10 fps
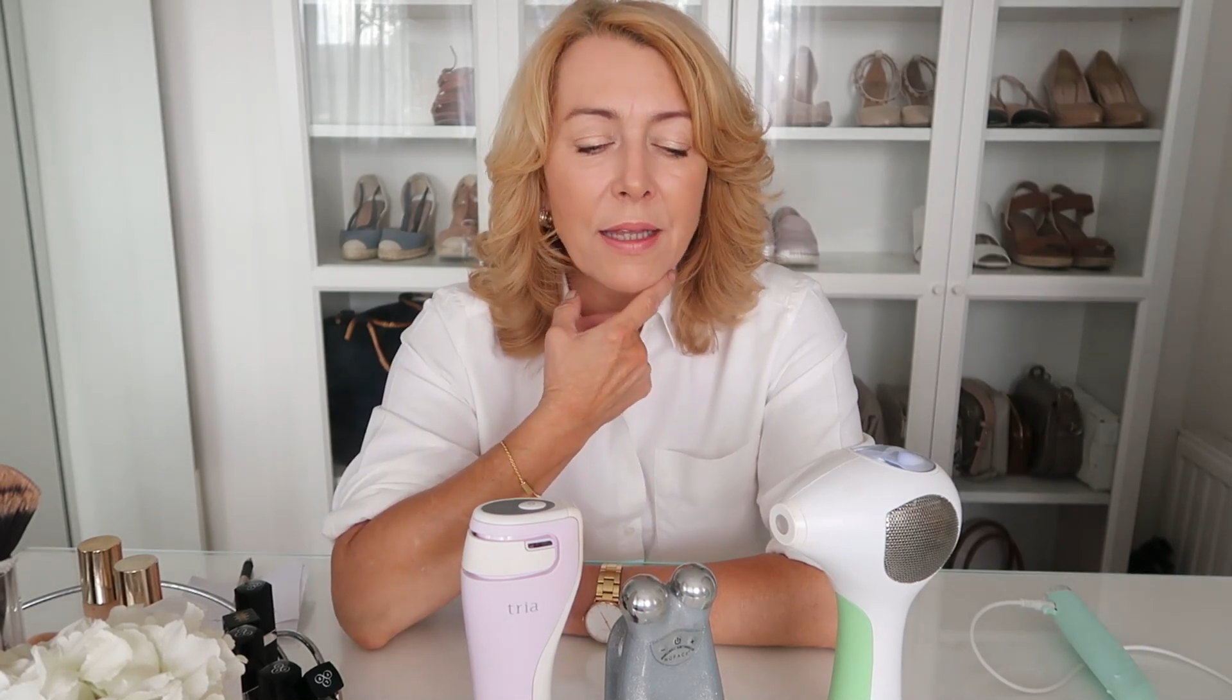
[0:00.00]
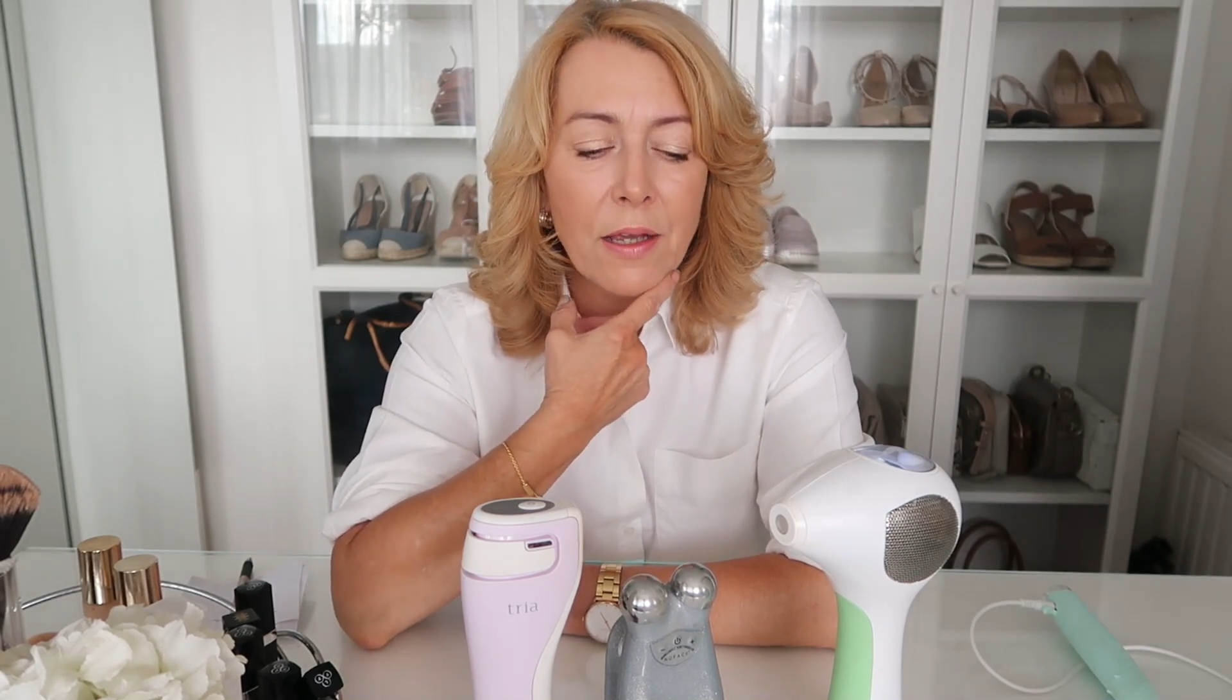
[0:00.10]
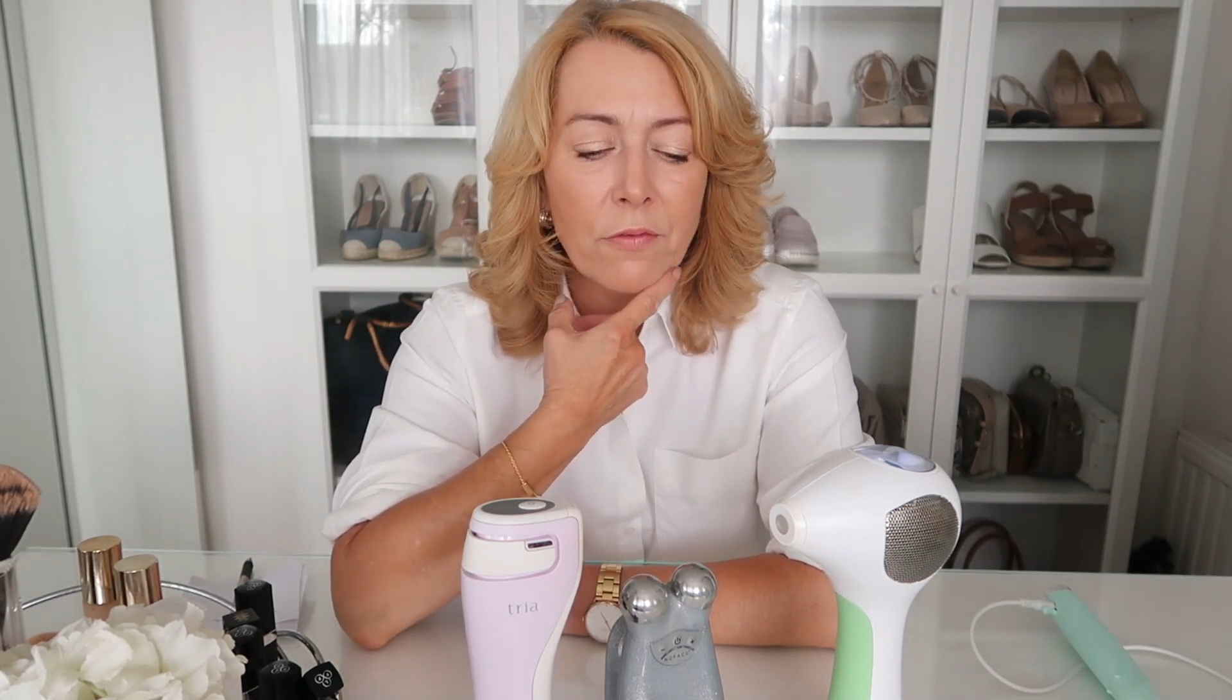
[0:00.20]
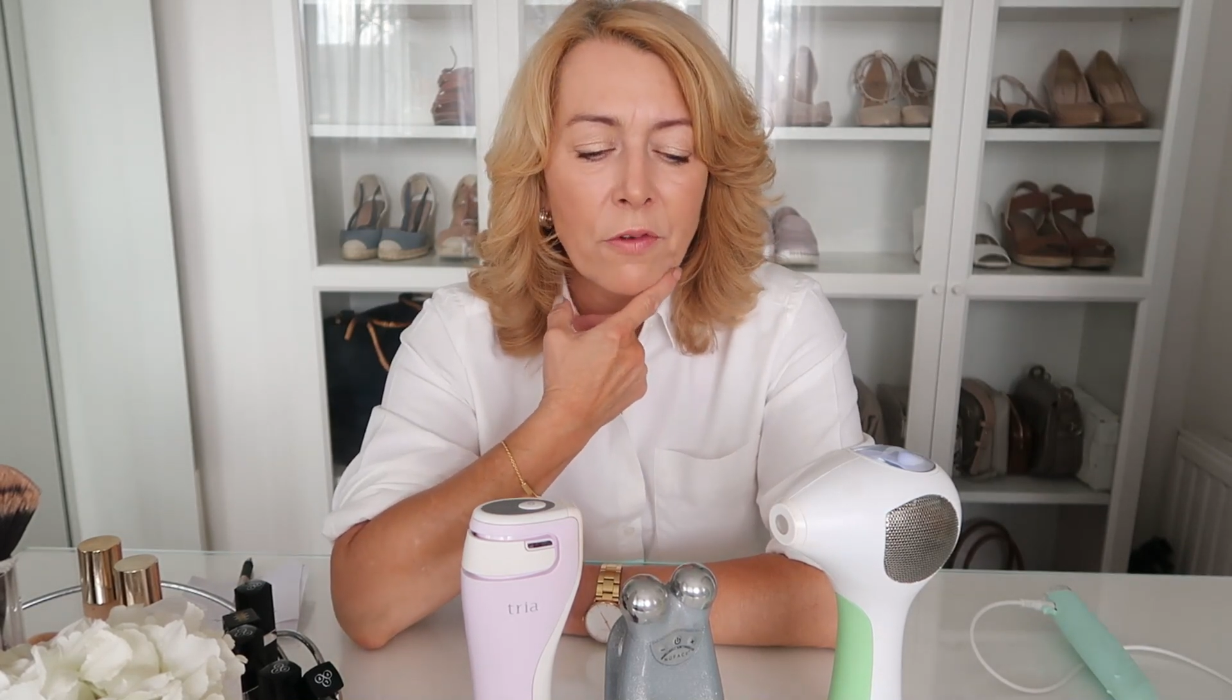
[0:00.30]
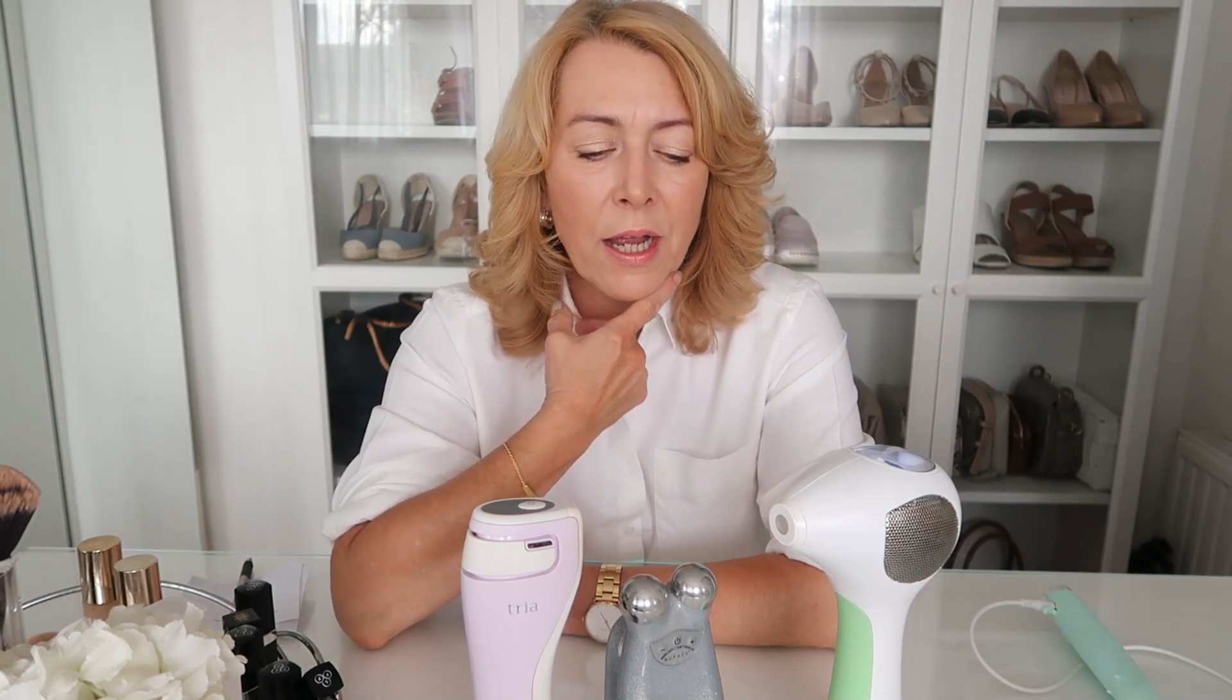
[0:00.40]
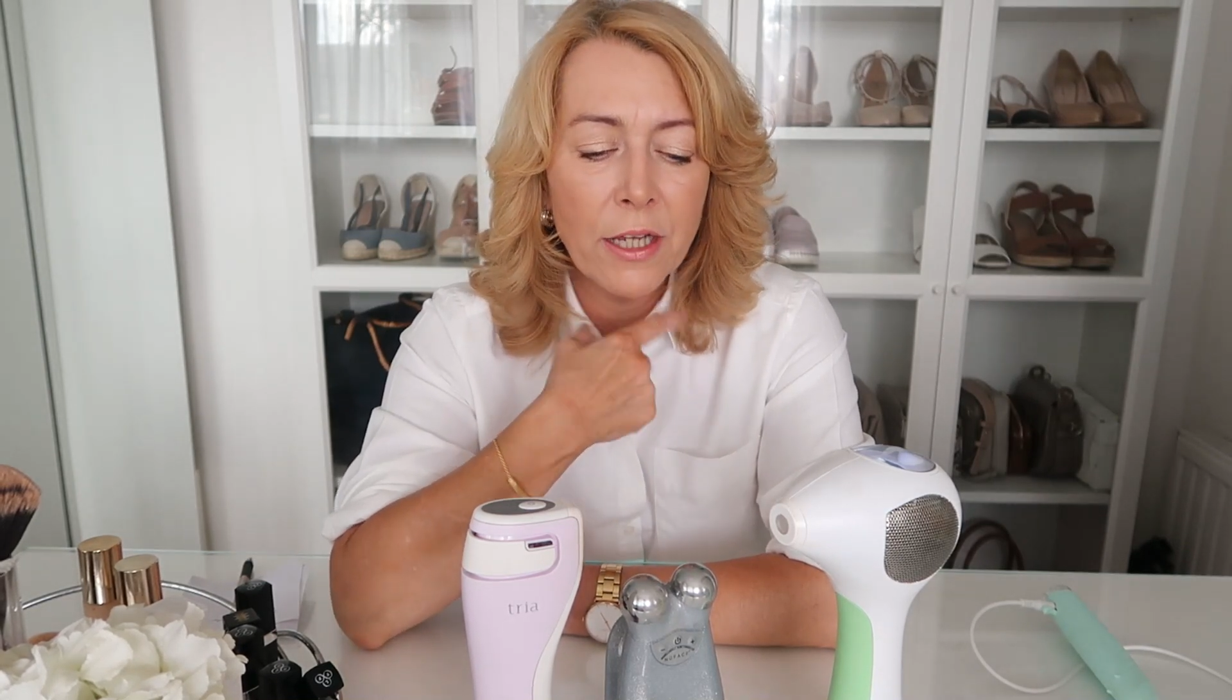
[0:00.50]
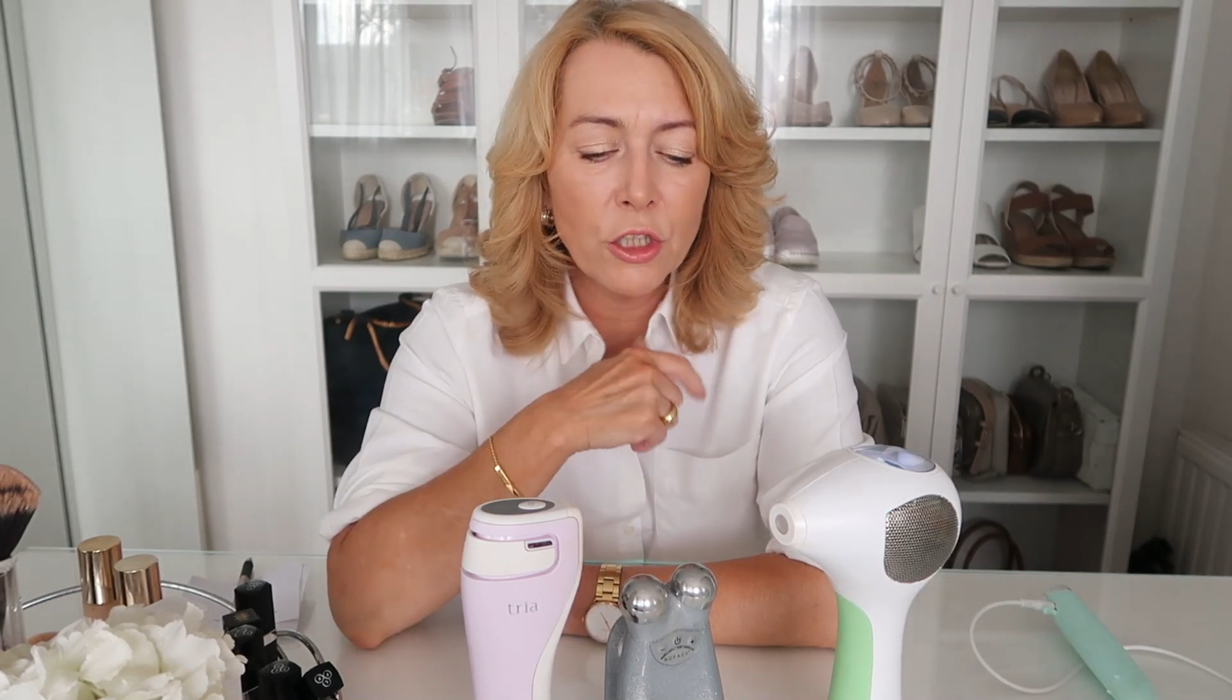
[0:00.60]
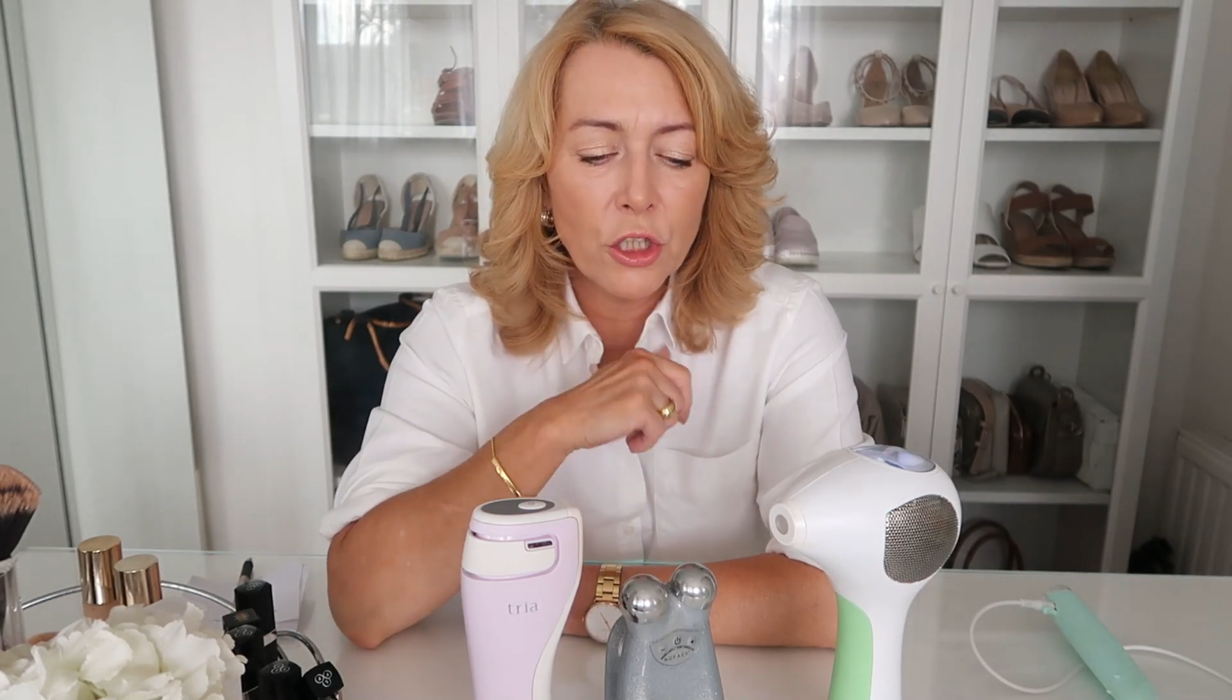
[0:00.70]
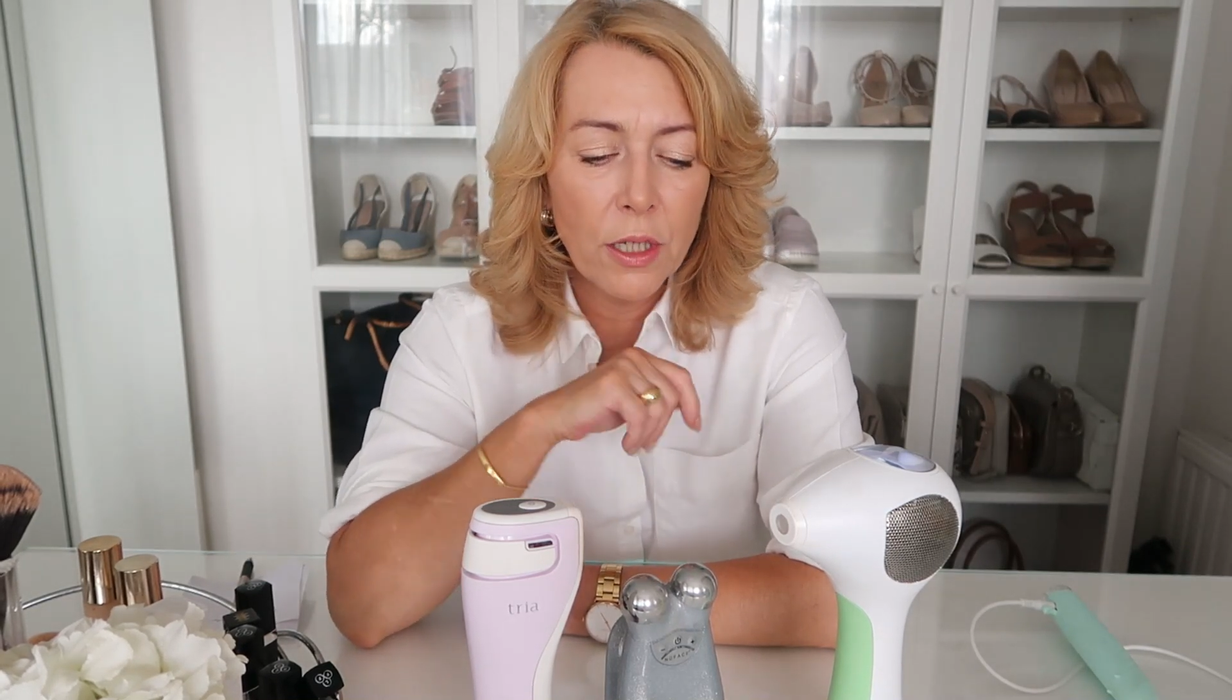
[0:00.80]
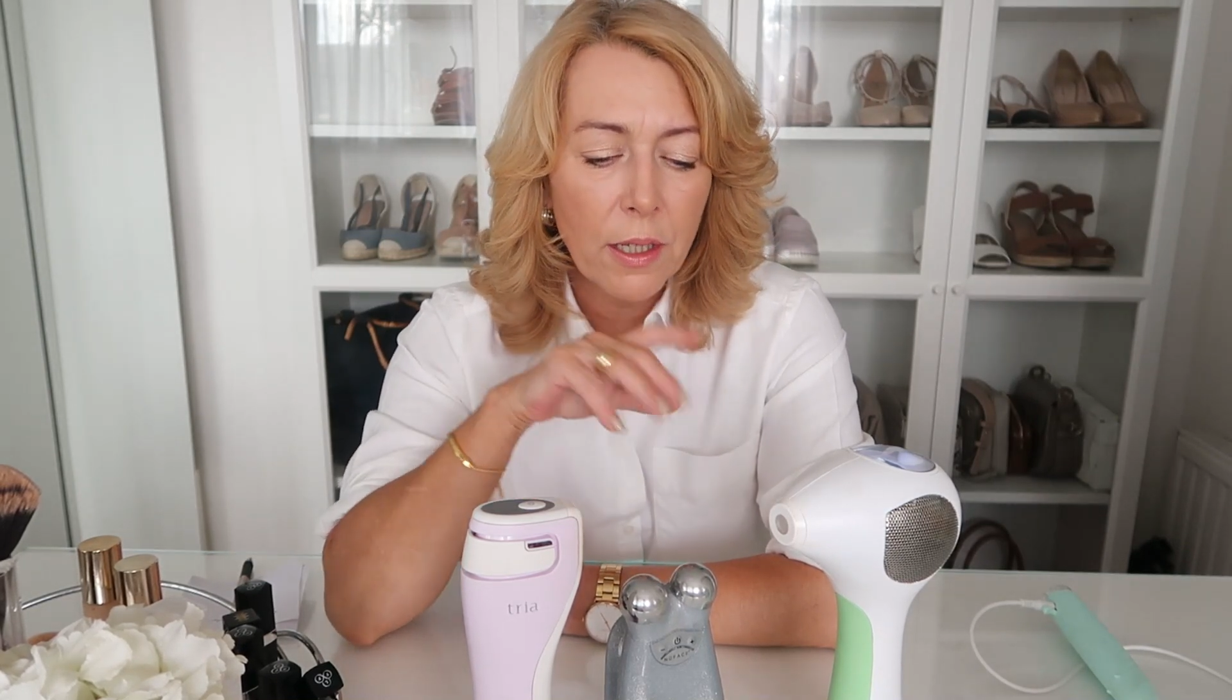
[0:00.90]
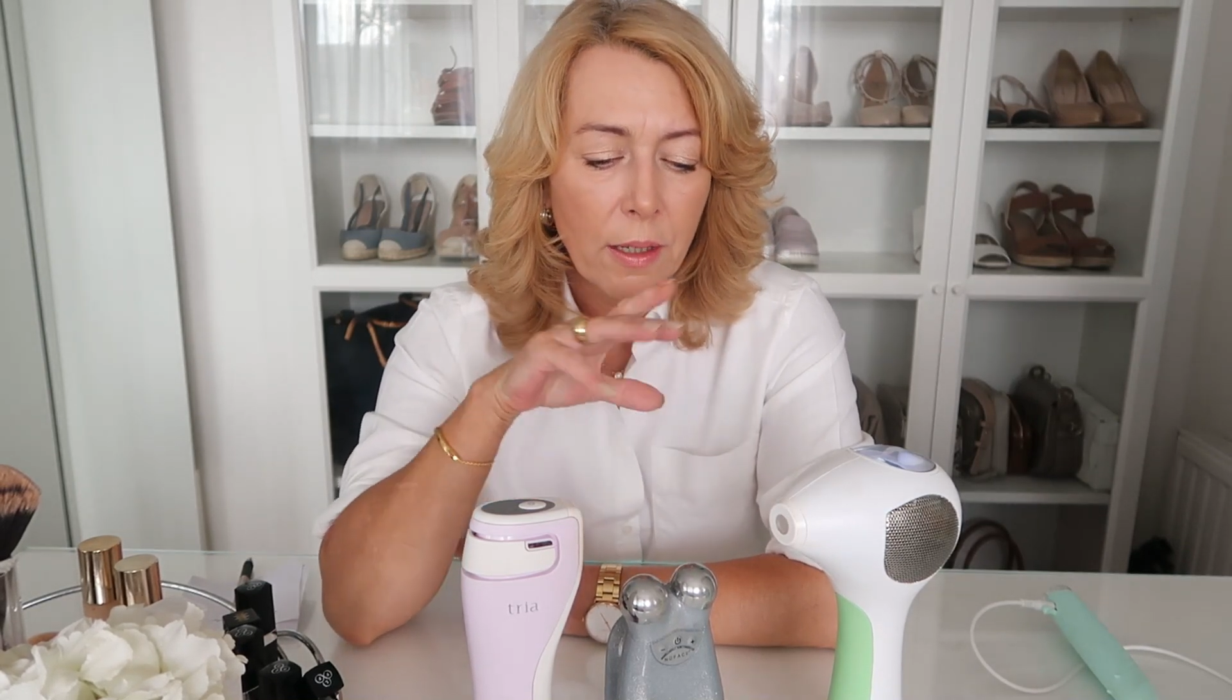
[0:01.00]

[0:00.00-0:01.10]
that rash,